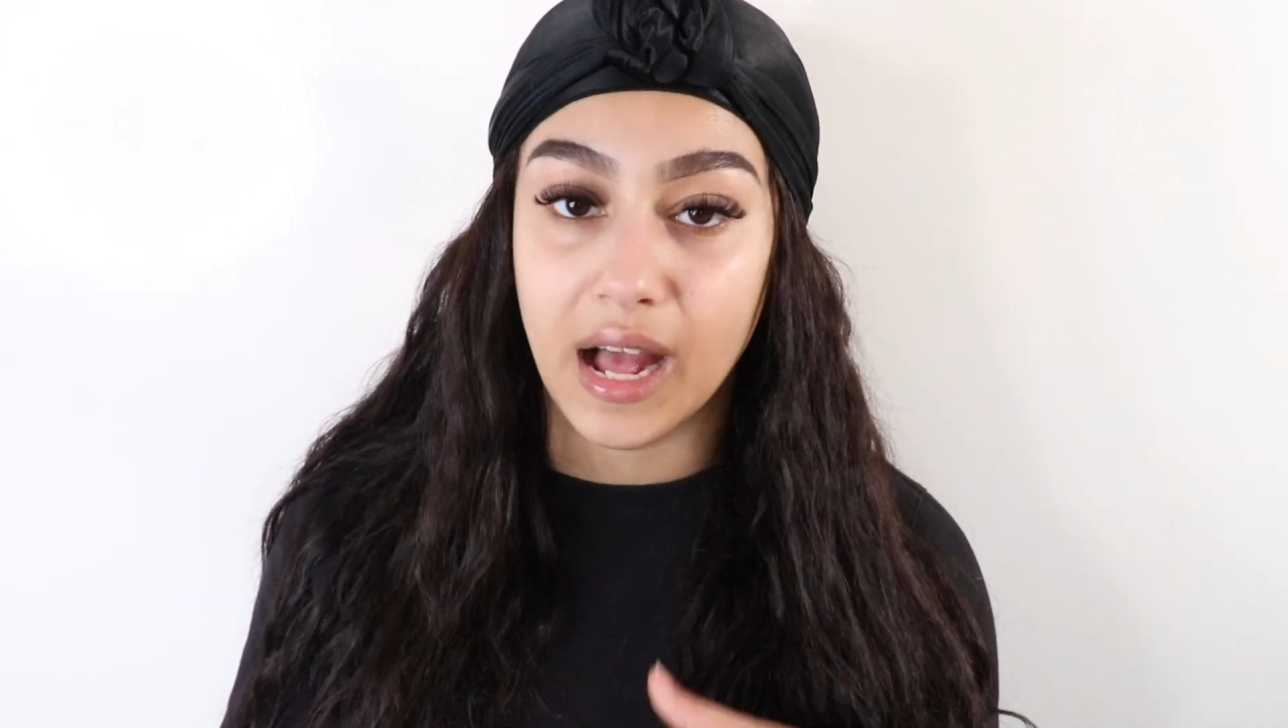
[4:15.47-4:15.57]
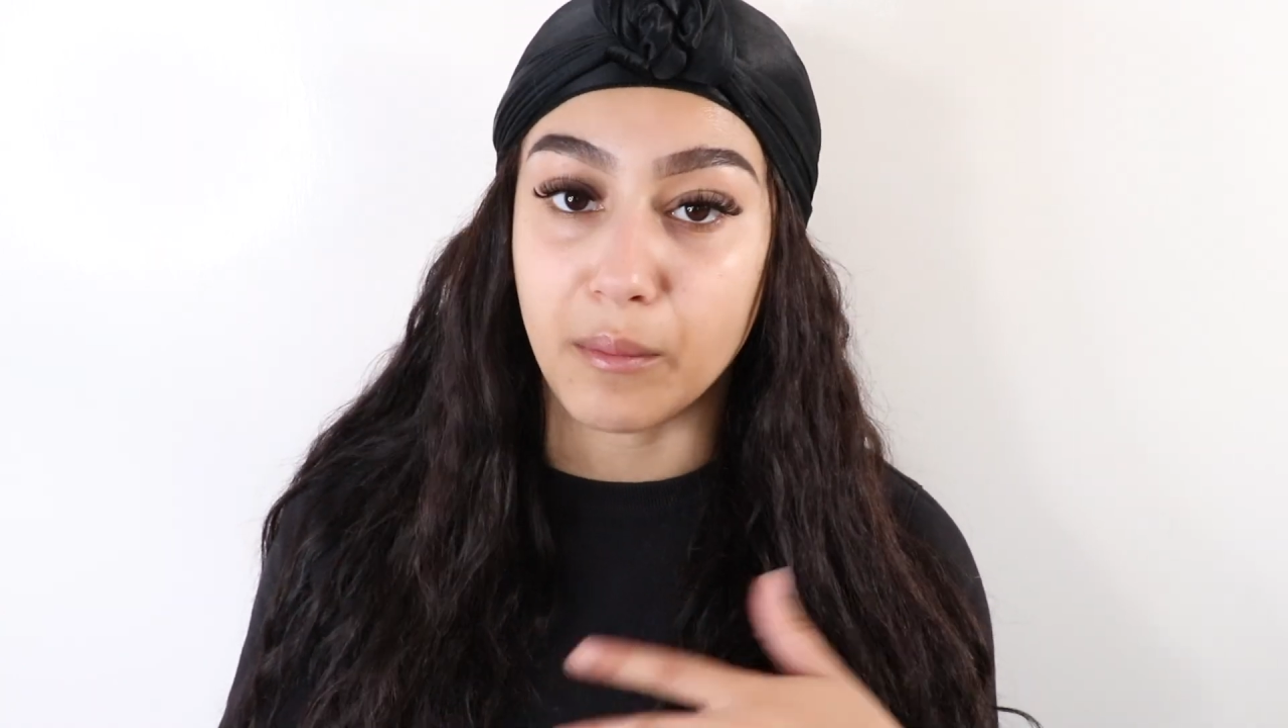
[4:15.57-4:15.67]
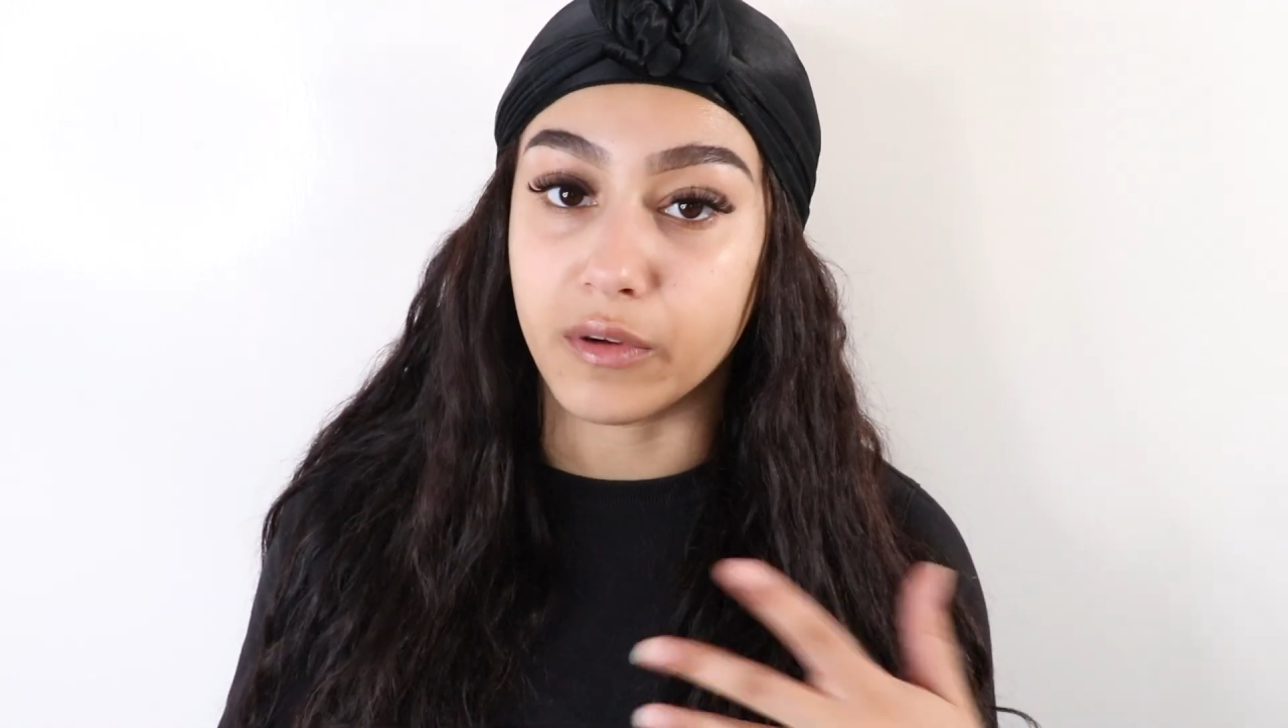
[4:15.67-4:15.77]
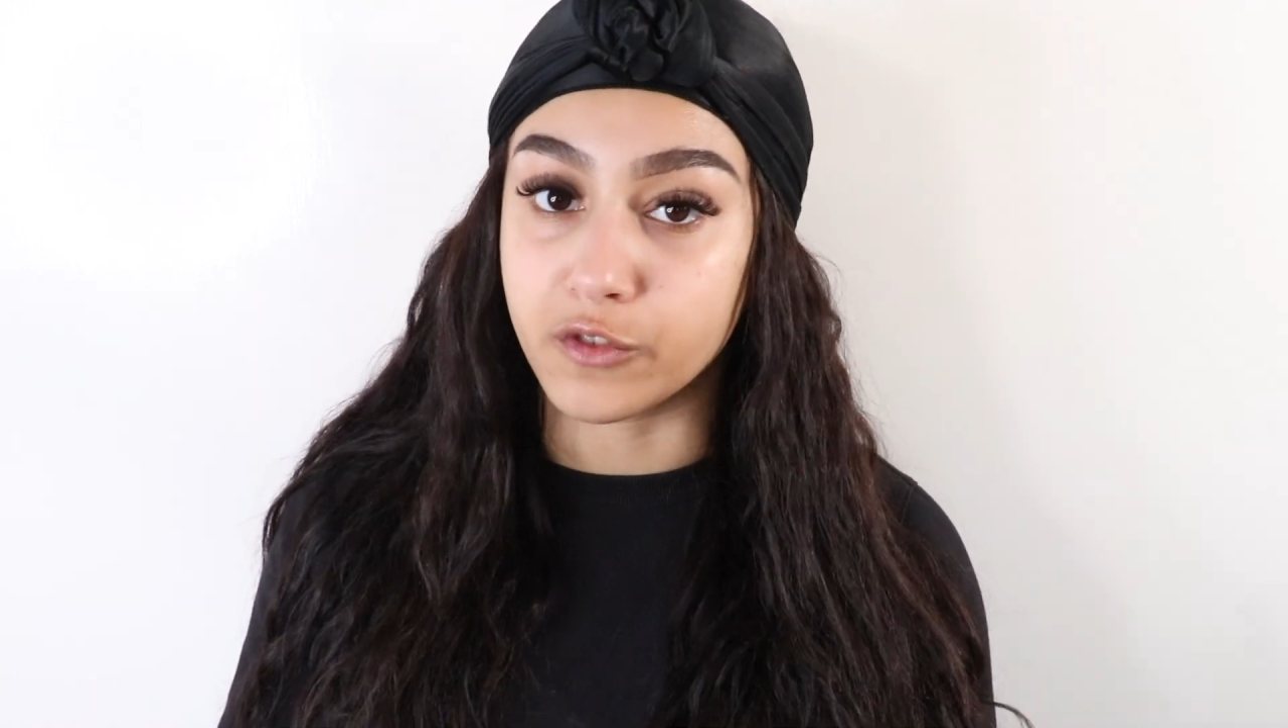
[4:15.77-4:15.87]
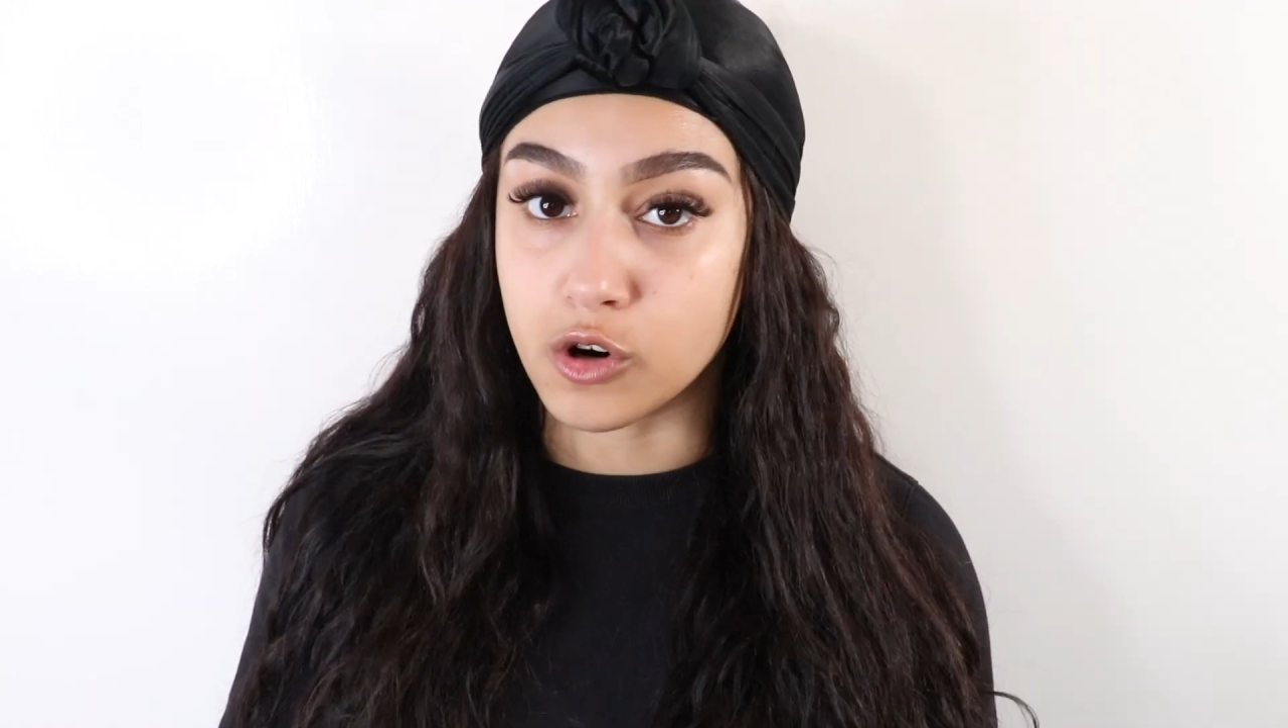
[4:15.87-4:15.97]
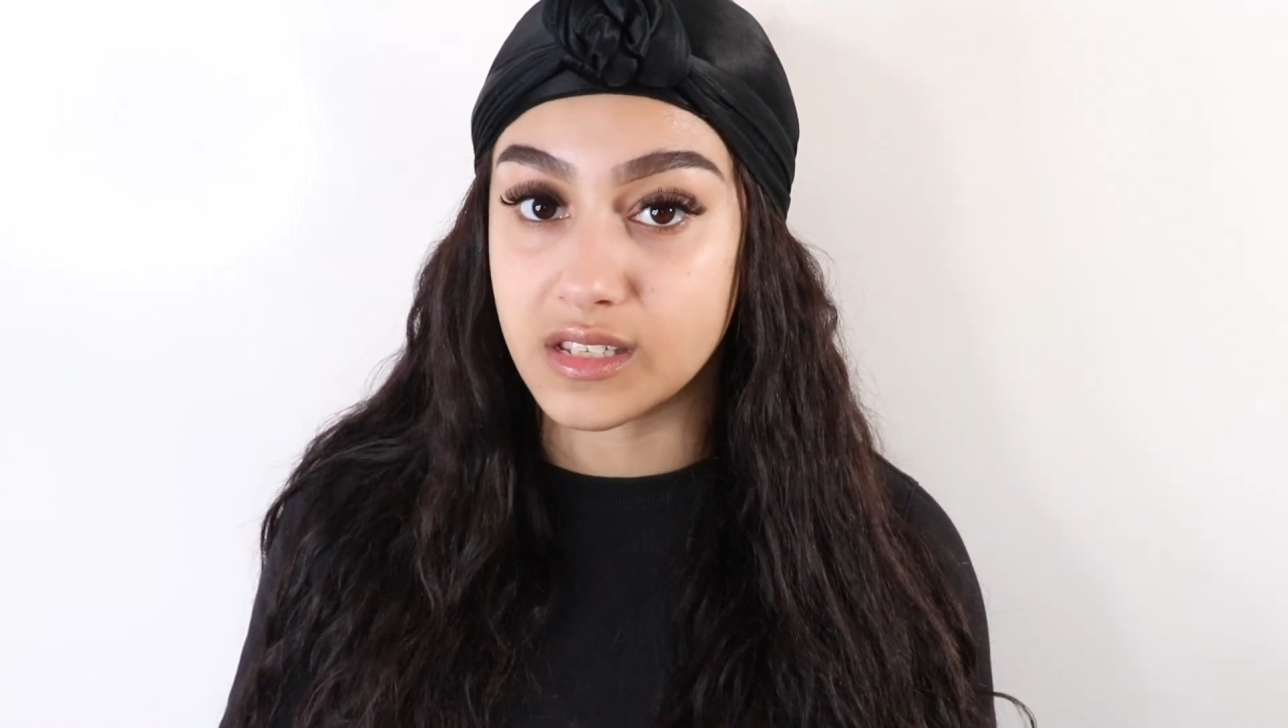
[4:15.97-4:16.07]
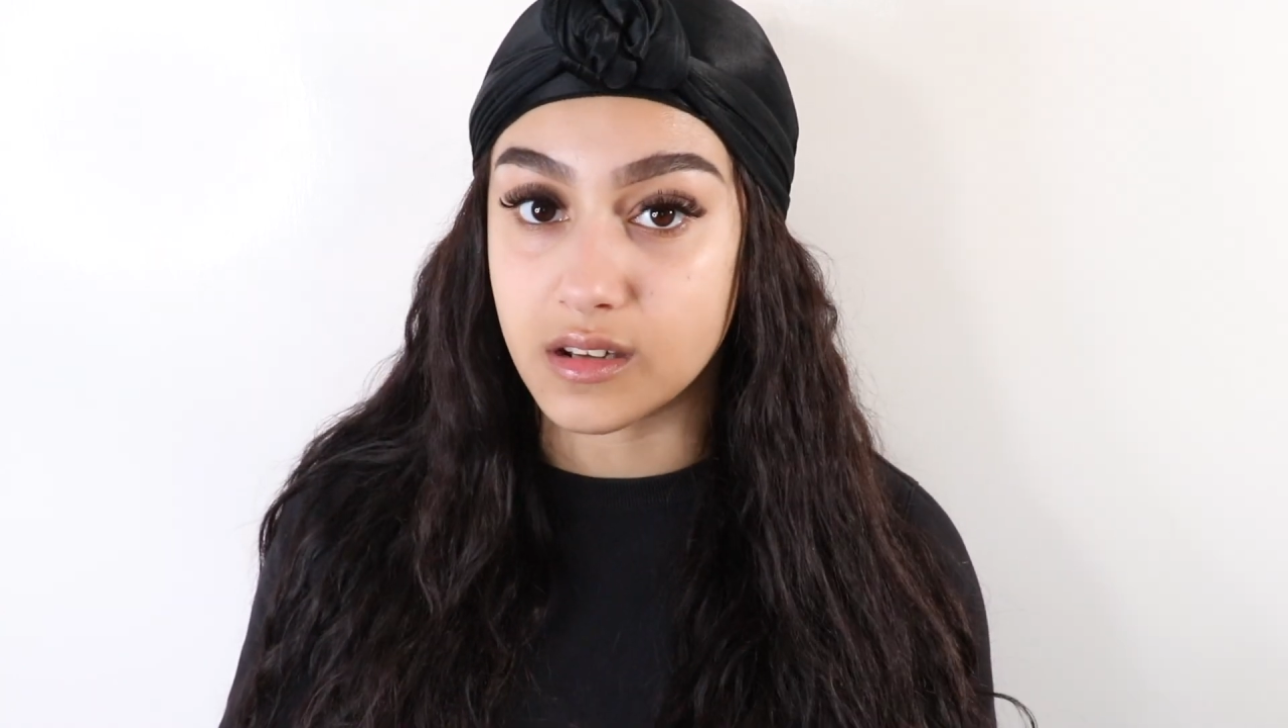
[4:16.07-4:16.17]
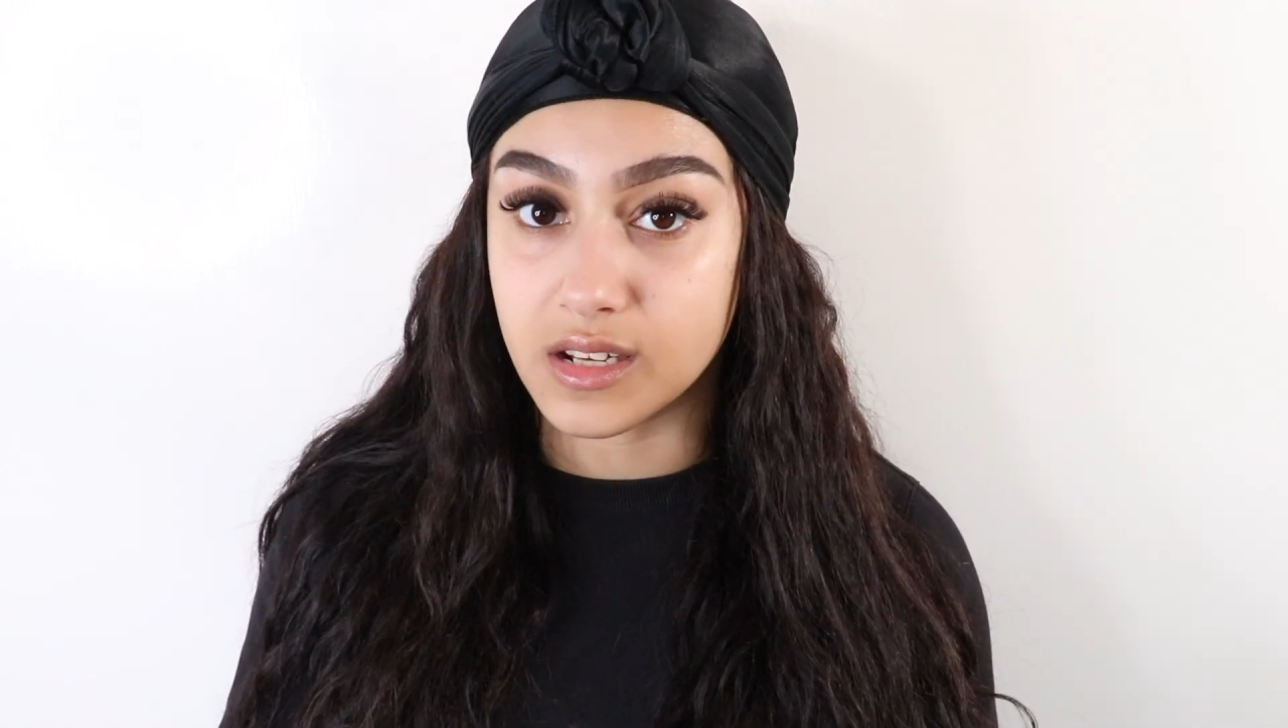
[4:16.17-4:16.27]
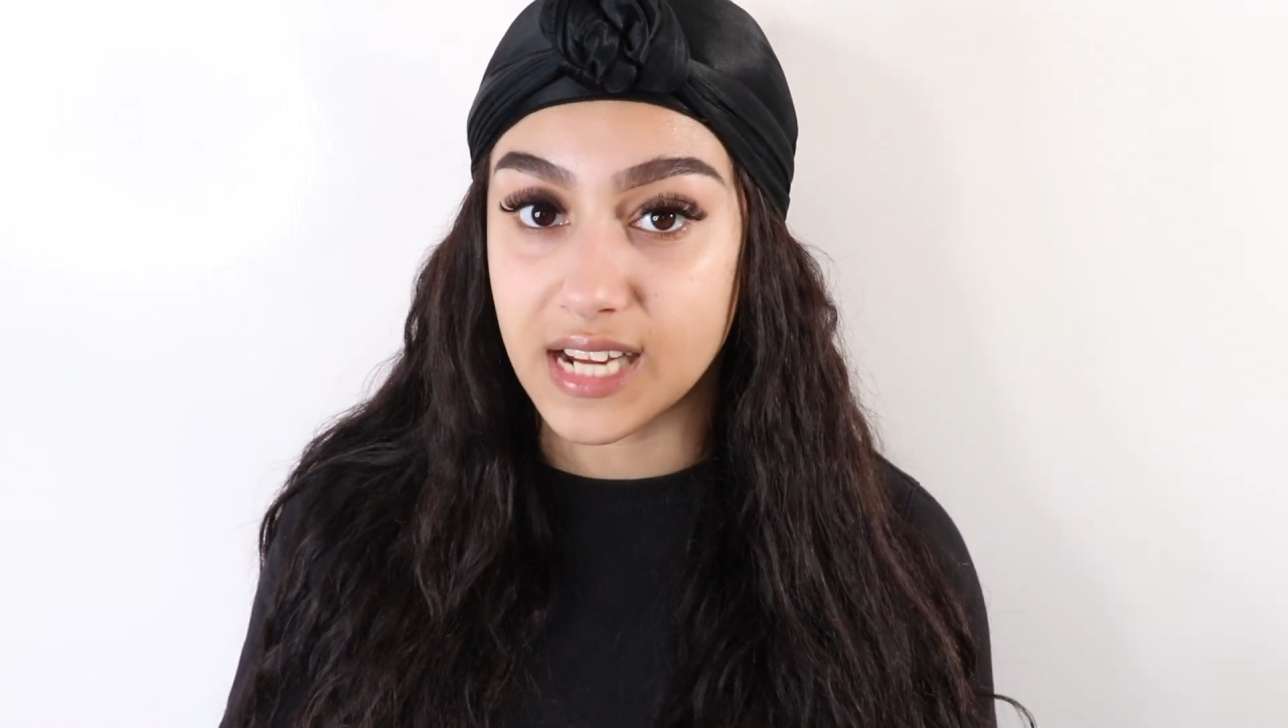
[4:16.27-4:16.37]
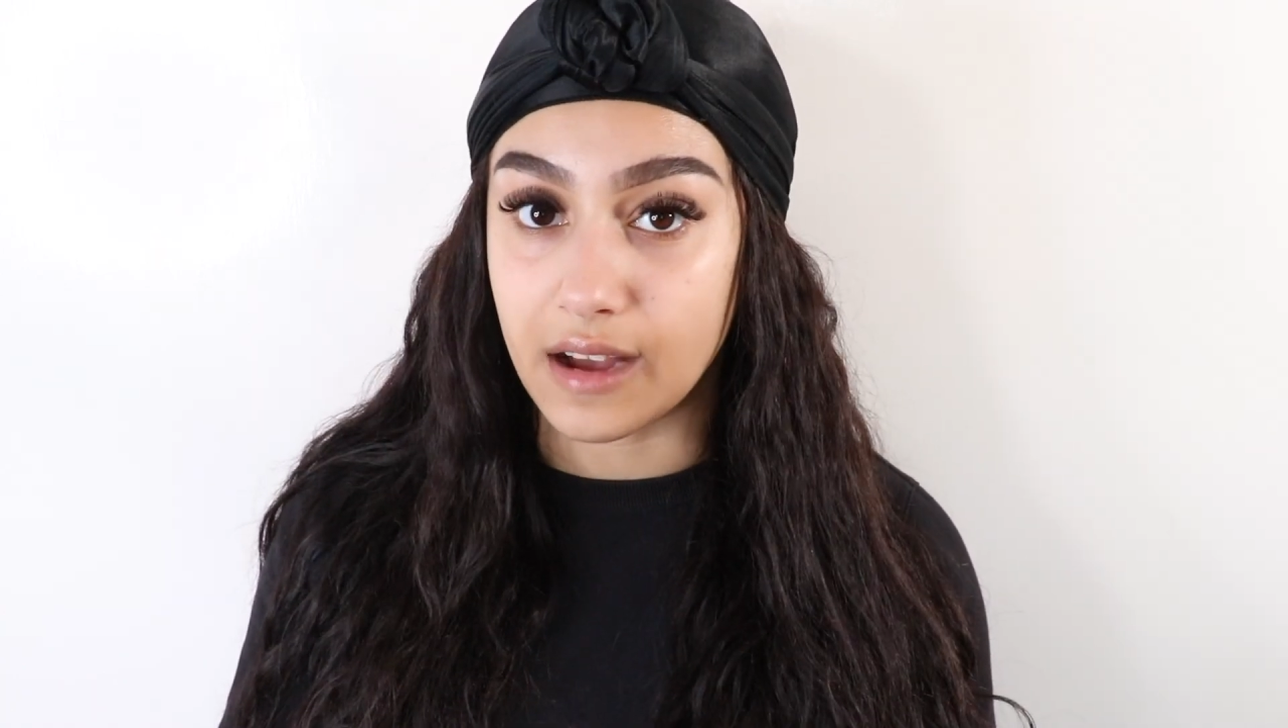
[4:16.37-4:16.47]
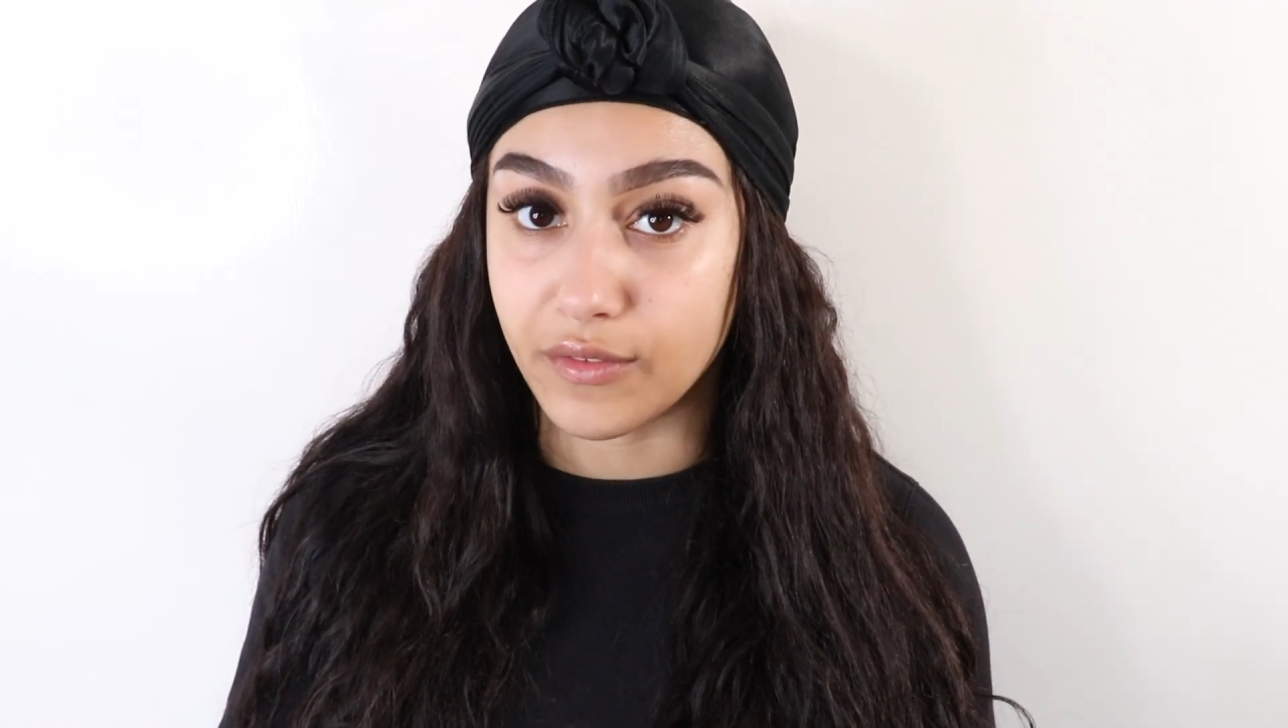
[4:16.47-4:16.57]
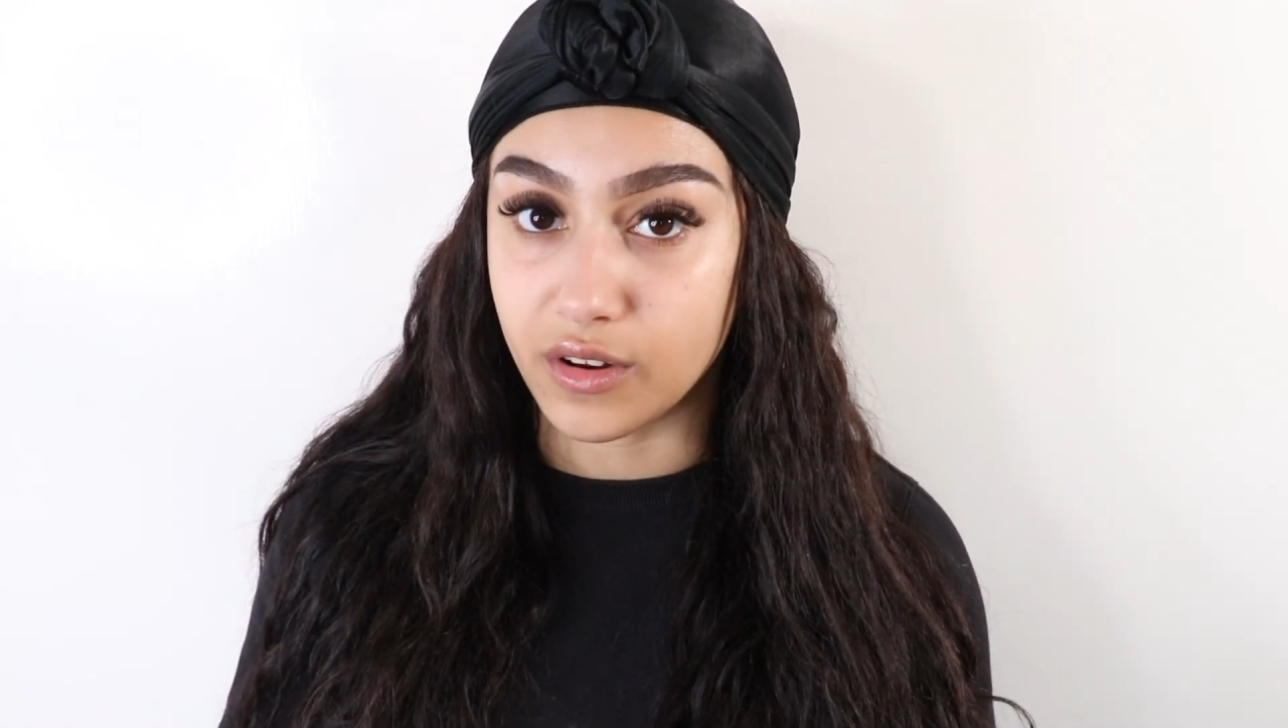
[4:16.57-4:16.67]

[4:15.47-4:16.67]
and before I start to have